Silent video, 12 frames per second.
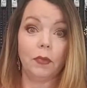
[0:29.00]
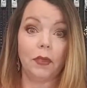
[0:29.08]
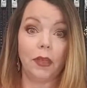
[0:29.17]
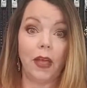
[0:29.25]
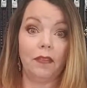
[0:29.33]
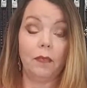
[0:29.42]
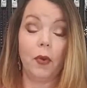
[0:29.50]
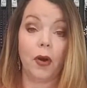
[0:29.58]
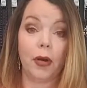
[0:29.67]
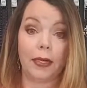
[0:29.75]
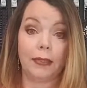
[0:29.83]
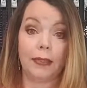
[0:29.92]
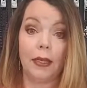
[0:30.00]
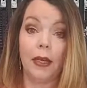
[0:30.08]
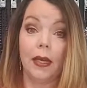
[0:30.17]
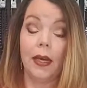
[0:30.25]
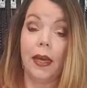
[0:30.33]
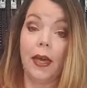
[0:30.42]
Live parties.
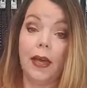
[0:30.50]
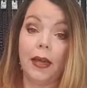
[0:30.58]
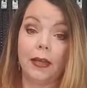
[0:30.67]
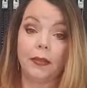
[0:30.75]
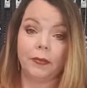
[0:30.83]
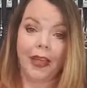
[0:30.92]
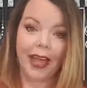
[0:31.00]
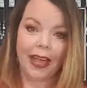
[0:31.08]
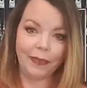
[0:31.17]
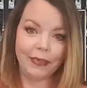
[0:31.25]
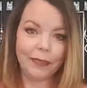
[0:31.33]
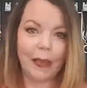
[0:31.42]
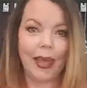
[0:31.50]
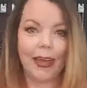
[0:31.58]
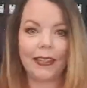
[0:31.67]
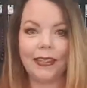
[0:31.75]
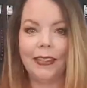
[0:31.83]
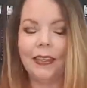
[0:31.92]
Hey, Miss
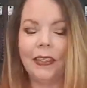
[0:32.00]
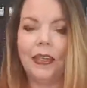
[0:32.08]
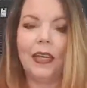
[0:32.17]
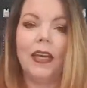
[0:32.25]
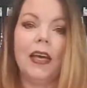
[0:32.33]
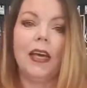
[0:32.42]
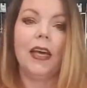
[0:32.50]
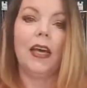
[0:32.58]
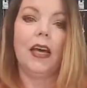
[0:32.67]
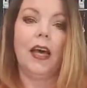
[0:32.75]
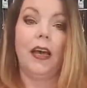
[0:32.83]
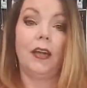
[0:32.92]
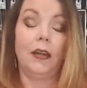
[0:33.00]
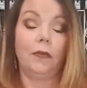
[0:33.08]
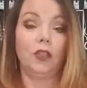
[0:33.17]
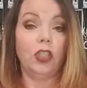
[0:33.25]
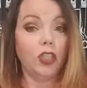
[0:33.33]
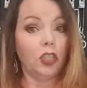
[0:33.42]
Madison.
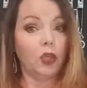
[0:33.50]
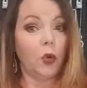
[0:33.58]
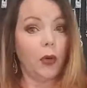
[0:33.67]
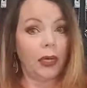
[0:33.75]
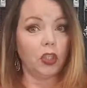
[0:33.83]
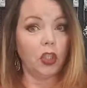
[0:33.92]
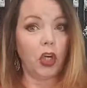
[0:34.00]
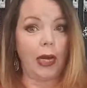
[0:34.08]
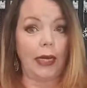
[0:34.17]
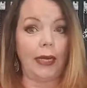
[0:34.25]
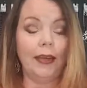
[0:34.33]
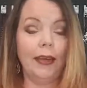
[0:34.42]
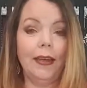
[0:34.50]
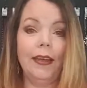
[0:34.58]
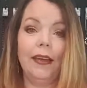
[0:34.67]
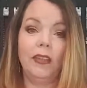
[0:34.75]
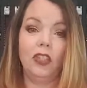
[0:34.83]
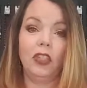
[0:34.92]
Just a quick training,
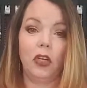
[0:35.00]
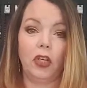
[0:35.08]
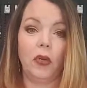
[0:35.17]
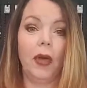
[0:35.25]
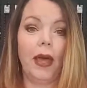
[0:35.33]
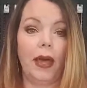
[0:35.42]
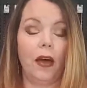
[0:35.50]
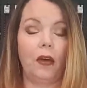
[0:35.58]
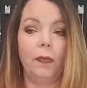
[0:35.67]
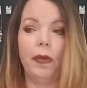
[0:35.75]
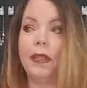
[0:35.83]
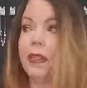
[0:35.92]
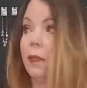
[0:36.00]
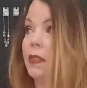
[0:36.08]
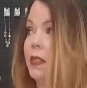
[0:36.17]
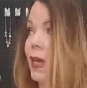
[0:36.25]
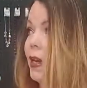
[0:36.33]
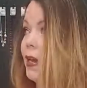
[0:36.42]
show you how, because I'm
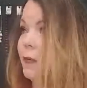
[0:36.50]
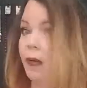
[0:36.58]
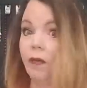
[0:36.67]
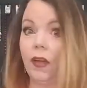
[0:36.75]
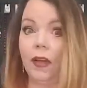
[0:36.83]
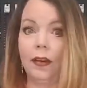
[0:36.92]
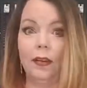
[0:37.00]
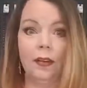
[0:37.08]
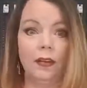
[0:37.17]
set up. I've got,